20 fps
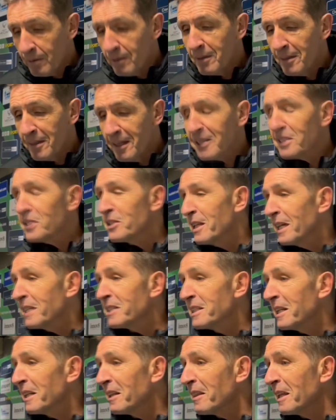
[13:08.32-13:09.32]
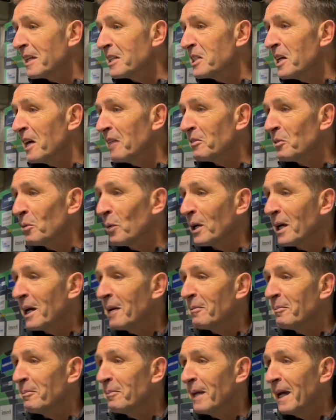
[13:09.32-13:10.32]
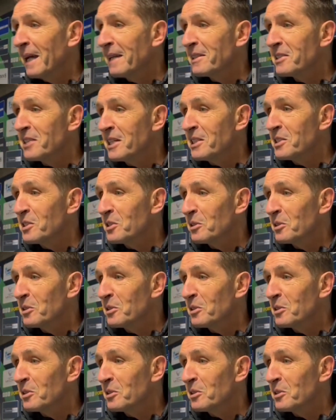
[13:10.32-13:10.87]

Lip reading: that's little things you have to work at behind the scenes.